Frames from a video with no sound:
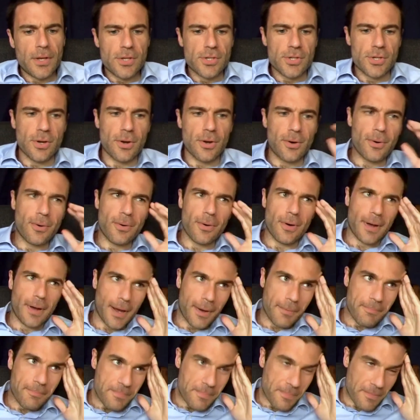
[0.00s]
So
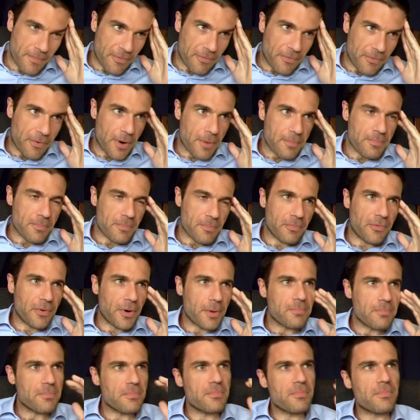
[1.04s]

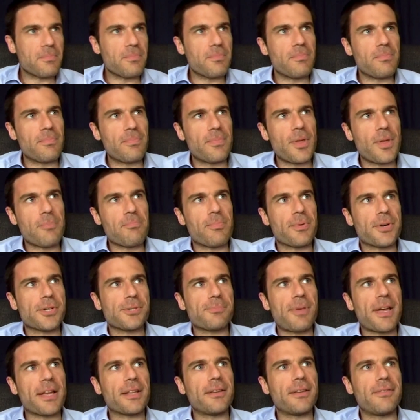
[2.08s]
from the
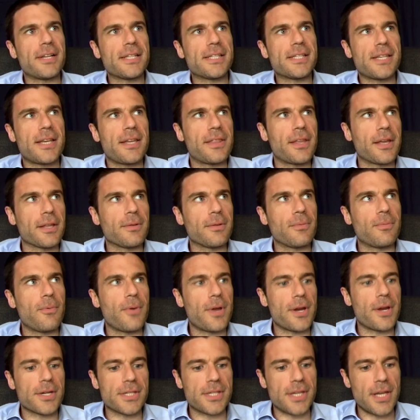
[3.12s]
perspective, let's say that
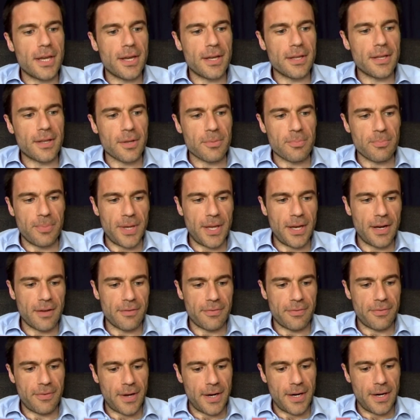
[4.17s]
we are seeing it at
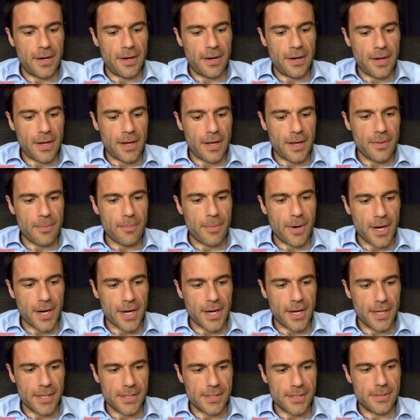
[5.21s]
BNEF and the
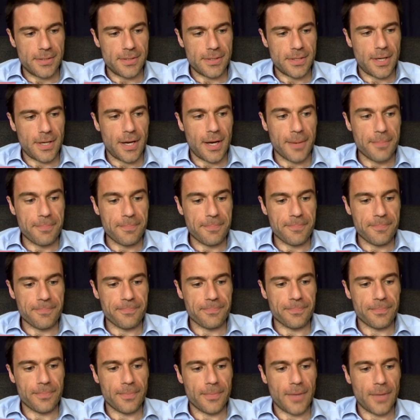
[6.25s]
market,
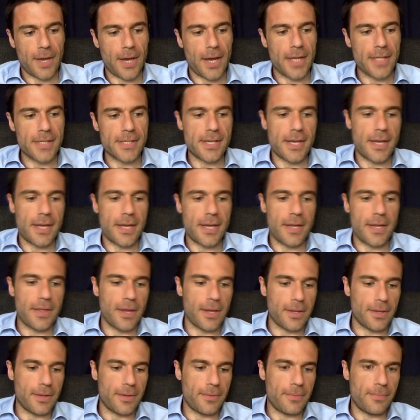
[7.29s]
I'd say
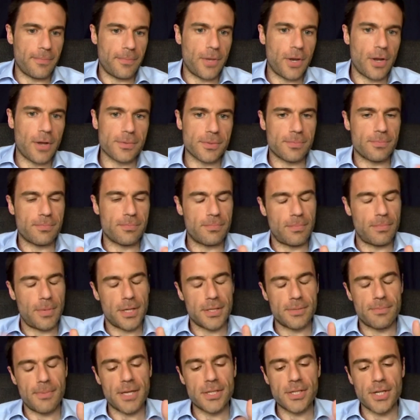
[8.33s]
that, you know,
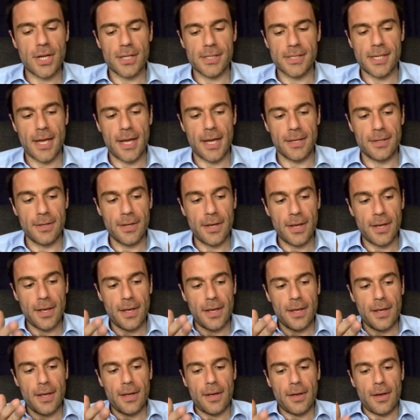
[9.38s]
as Mechthild said,
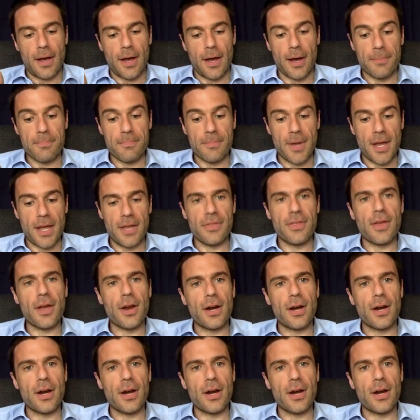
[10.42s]
in the